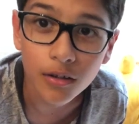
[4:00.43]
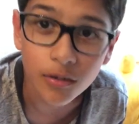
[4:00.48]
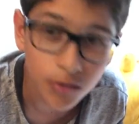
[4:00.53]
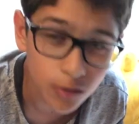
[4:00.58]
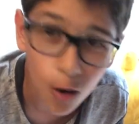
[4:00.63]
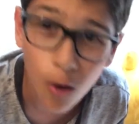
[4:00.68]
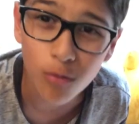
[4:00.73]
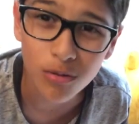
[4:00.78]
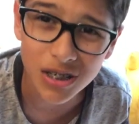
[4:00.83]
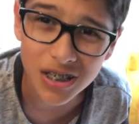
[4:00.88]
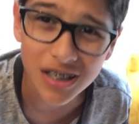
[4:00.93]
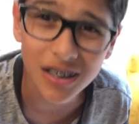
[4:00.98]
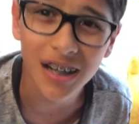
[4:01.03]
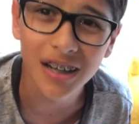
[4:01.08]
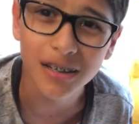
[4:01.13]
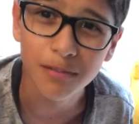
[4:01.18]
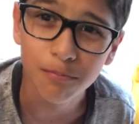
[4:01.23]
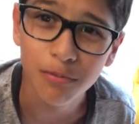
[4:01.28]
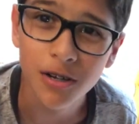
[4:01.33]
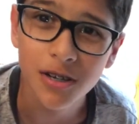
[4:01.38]
Don't
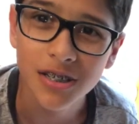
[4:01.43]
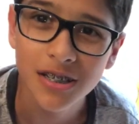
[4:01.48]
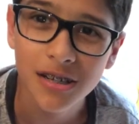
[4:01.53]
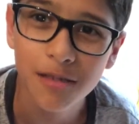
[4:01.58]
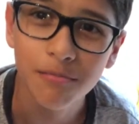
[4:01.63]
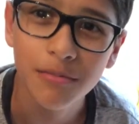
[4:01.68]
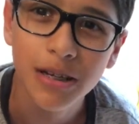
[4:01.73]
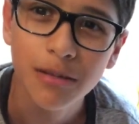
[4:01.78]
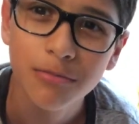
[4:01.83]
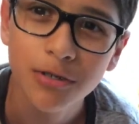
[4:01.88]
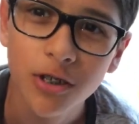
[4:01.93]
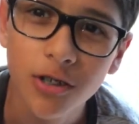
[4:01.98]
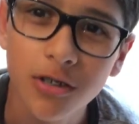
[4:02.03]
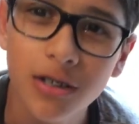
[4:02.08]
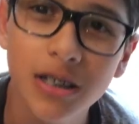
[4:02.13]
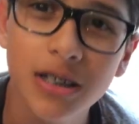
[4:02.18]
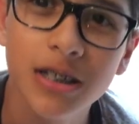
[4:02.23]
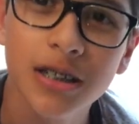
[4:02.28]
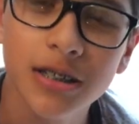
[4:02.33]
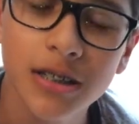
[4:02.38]
select a person in meme
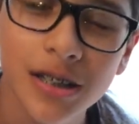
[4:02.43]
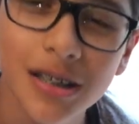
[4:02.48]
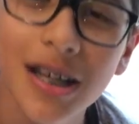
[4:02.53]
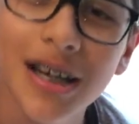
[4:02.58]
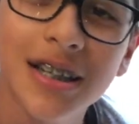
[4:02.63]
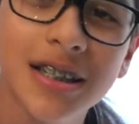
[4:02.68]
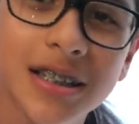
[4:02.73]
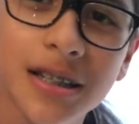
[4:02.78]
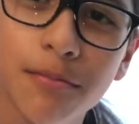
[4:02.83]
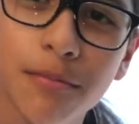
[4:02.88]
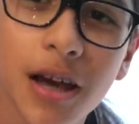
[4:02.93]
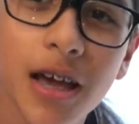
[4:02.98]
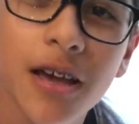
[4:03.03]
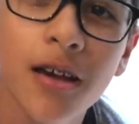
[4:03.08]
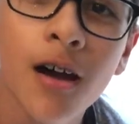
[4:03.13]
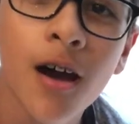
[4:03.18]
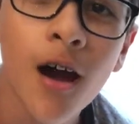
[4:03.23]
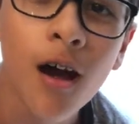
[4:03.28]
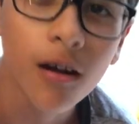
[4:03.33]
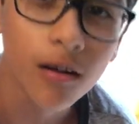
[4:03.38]
shirt. Select
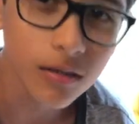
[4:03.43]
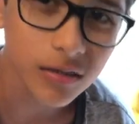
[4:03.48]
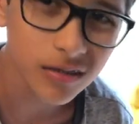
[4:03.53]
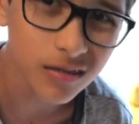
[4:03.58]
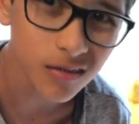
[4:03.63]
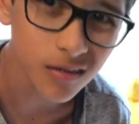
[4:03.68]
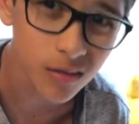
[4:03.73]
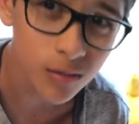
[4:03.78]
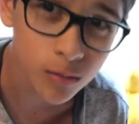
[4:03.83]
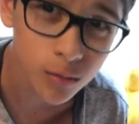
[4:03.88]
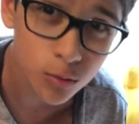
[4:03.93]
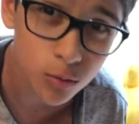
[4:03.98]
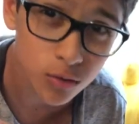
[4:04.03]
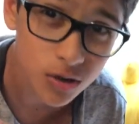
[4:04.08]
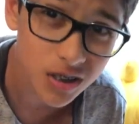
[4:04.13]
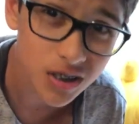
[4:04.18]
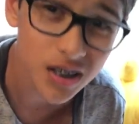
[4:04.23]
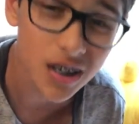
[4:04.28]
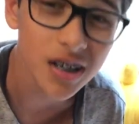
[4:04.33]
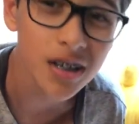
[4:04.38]
somebody
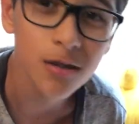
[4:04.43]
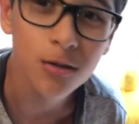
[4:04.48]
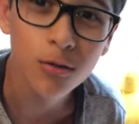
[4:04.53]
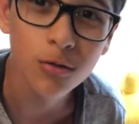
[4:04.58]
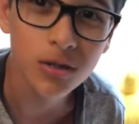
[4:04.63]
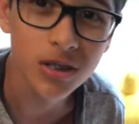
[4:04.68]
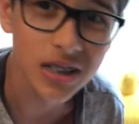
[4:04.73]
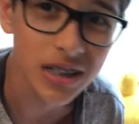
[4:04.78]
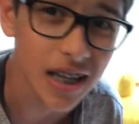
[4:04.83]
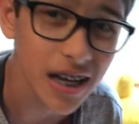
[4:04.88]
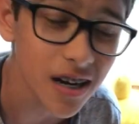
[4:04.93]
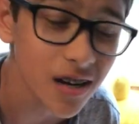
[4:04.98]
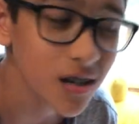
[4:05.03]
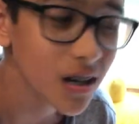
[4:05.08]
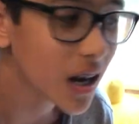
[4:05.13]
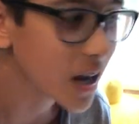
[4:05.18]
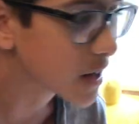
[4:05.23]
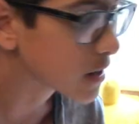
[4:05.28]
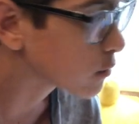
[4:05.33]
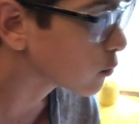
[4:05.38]
who's good, who's
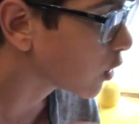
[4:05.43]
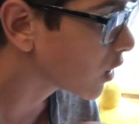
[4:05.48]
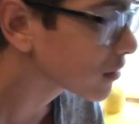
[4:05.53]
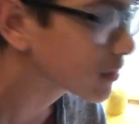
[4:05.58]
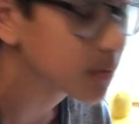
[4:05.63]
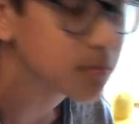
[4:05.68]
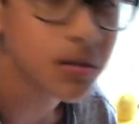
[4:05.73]
there, and you want